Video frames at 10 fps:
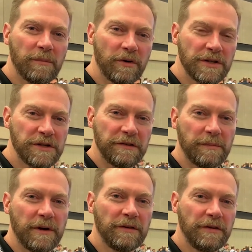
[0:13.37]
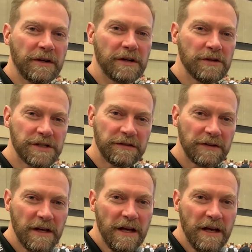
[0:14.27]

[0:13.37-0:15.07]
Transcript: Operations at BOXX Technologies.